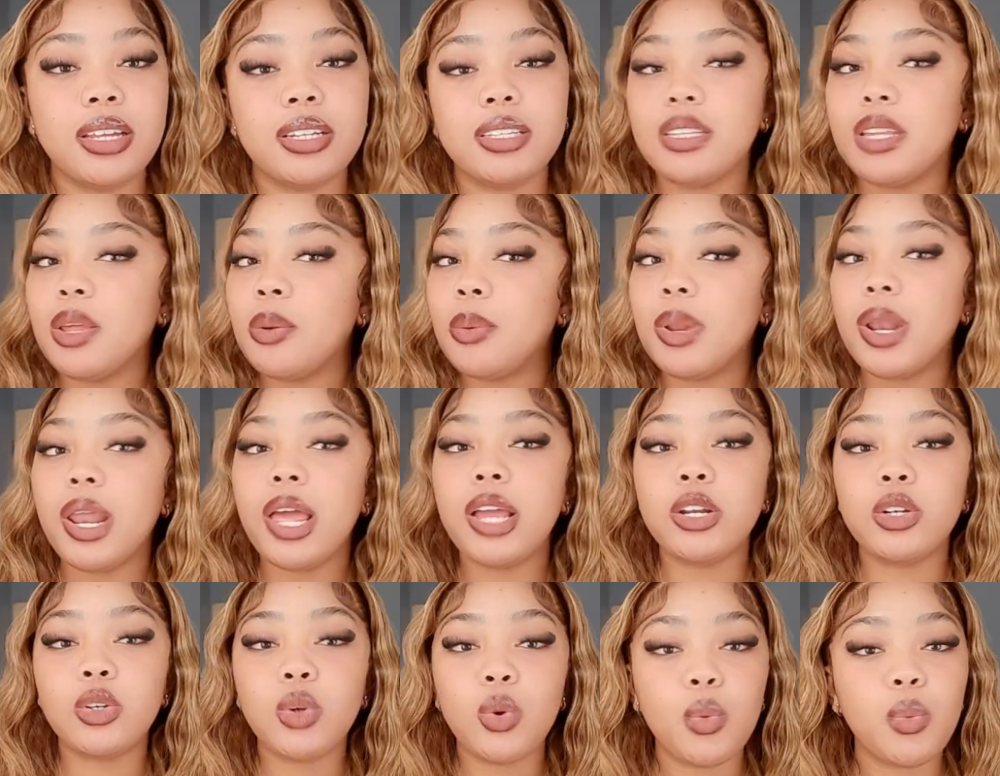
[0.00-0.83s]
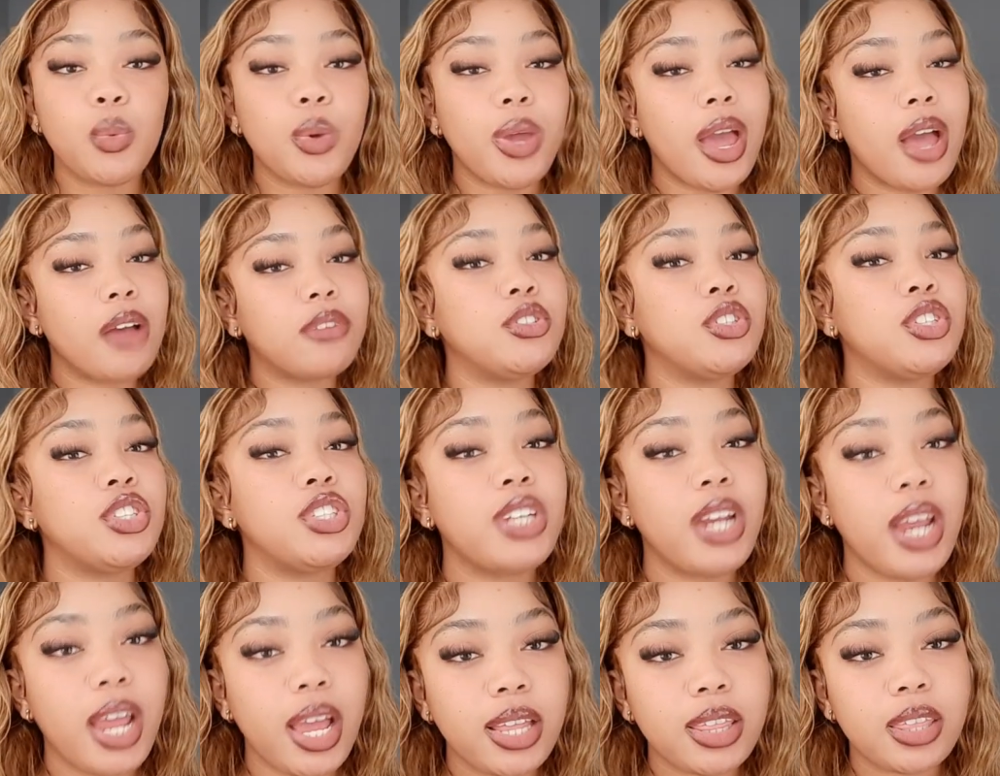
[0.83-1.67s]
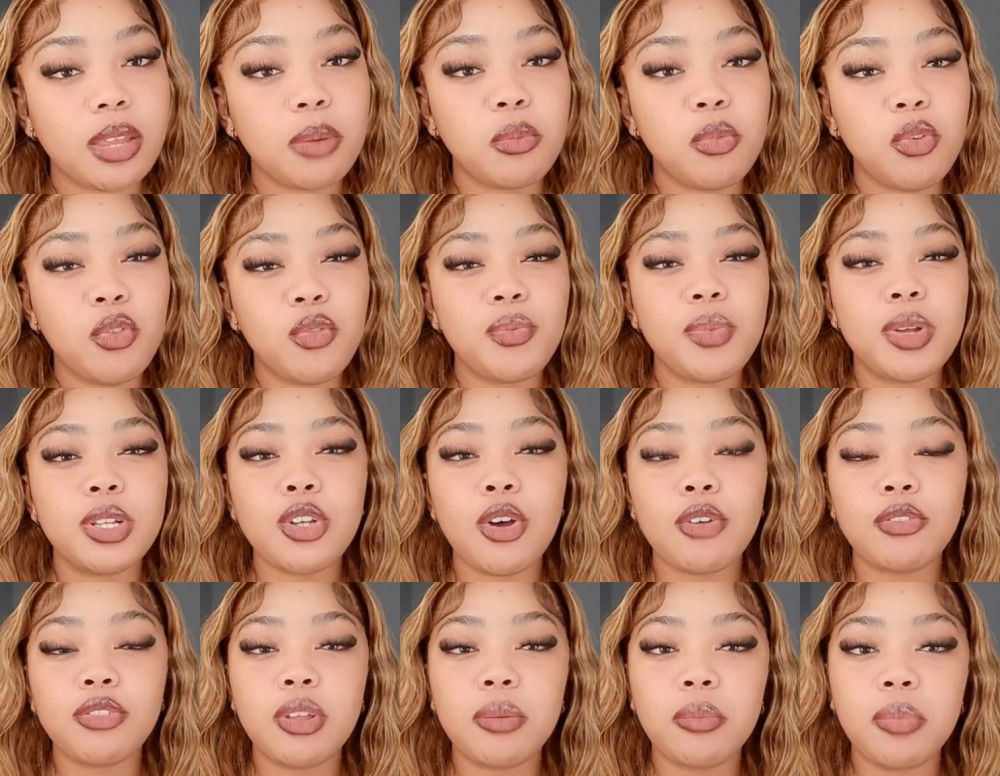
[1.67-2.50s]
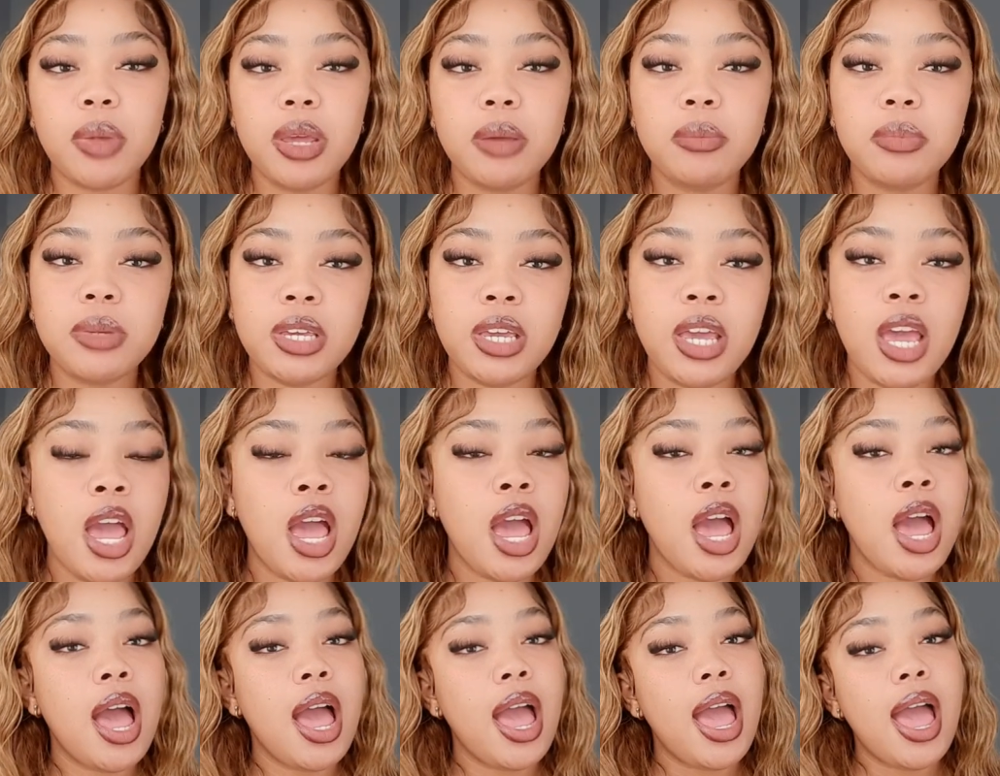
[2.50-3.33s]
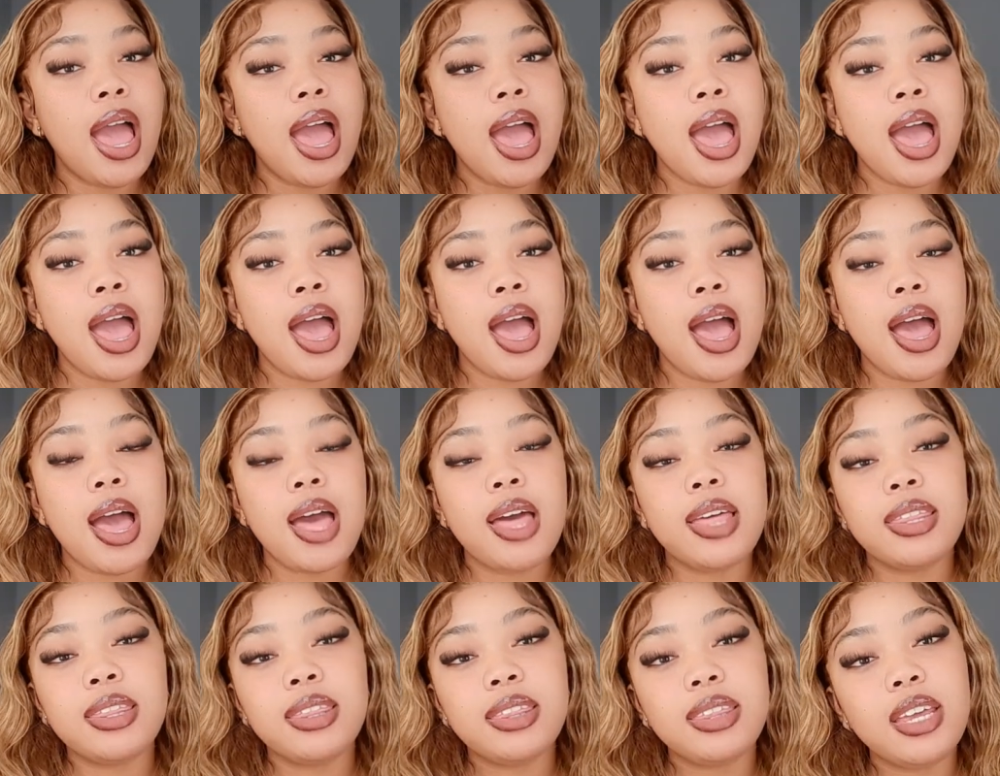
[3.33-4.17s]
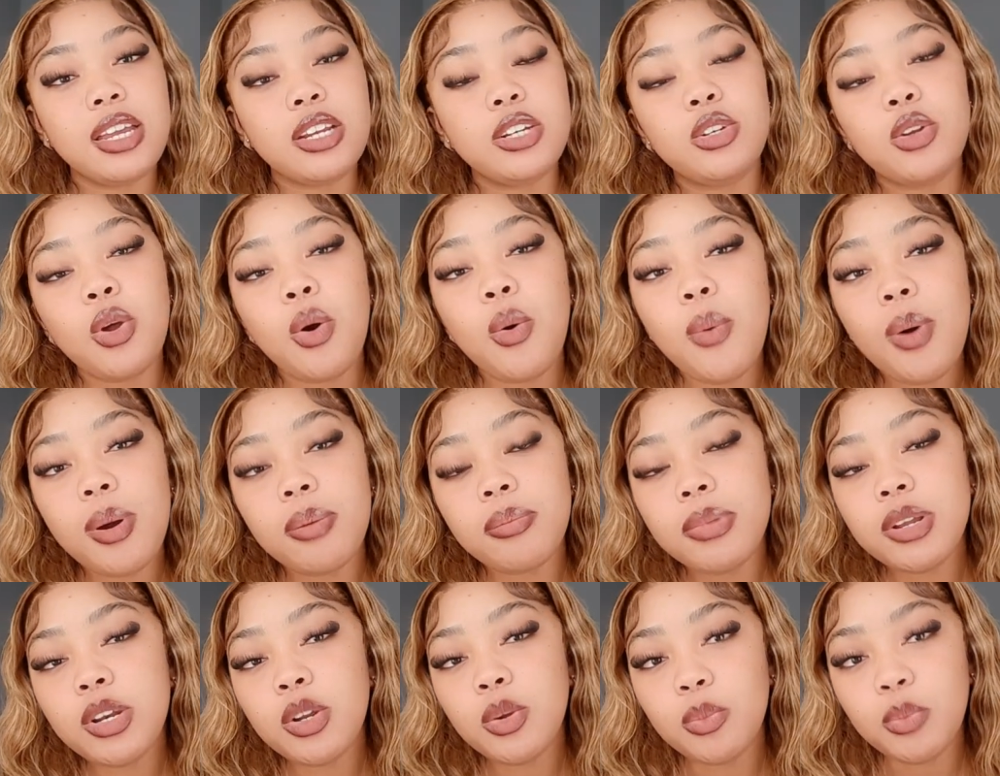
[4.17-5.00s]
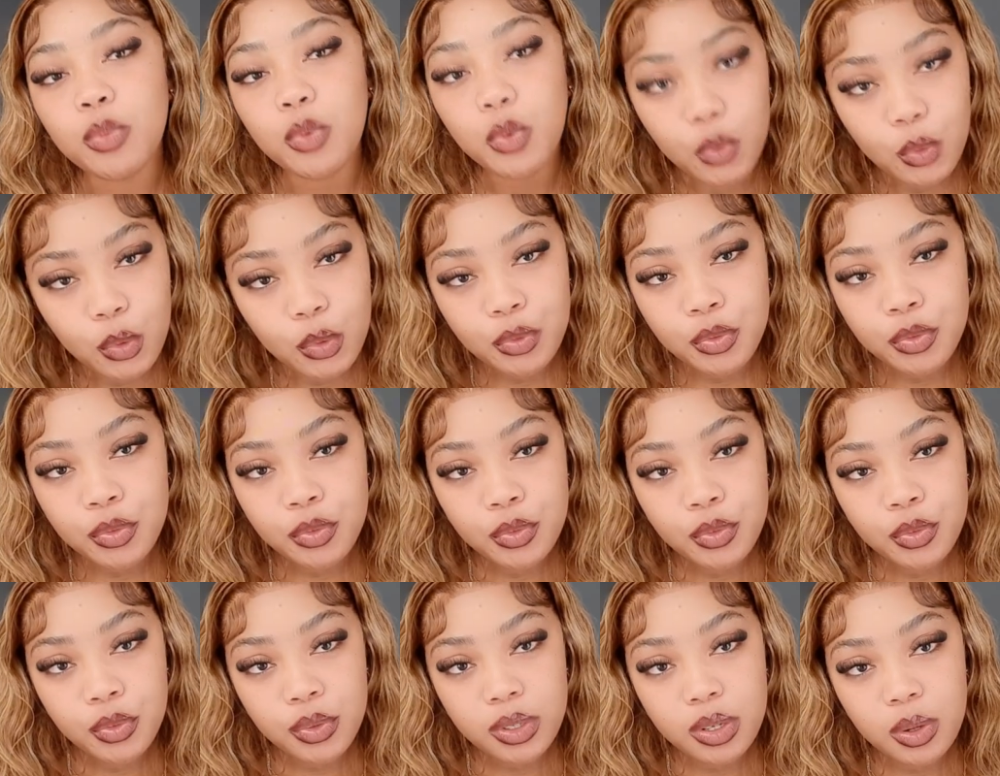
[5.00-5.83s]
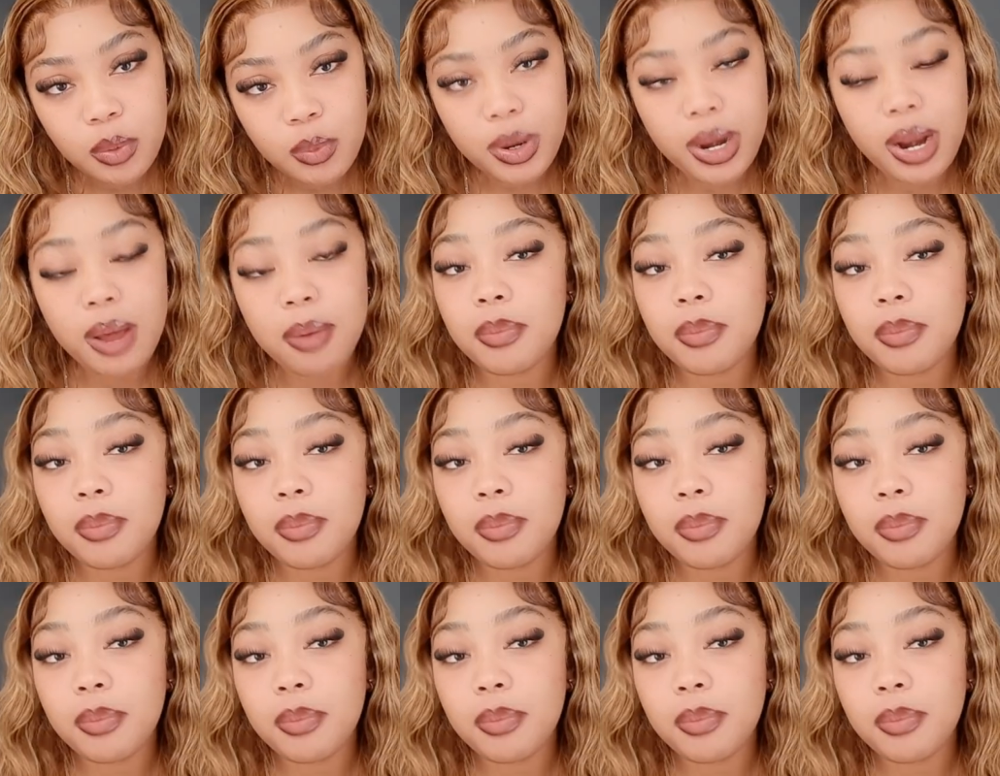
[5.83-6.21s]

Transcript: They were like, no, we have to check the movement of the baby. They don't want me to move when